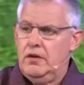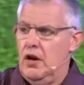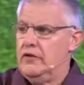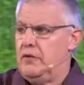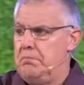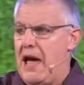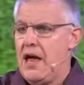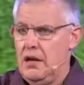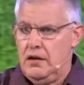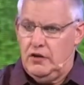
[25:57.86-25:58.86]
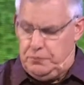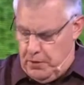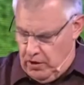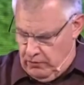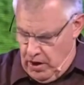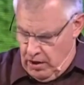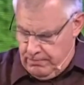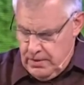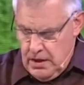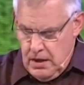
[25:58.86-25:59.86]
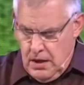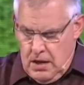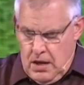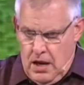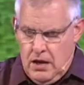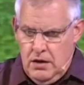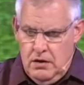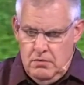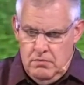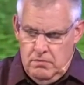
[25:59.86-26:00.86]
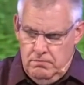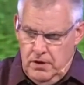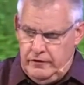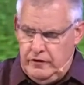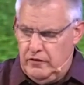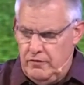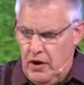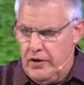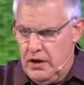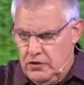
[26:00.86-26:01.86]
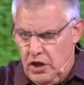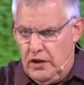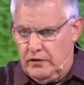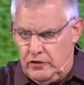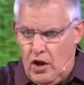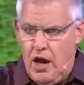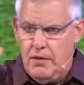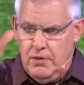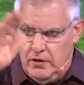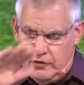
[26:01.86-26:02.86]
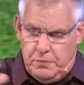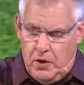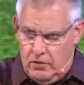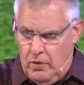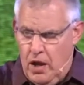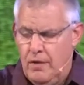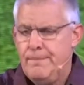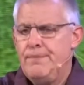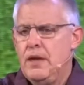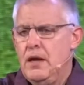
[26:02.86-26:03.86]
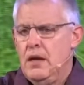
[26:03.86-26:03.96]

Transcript: but there's a battle in the spirit realm. And this is a very intense time in the spirit realm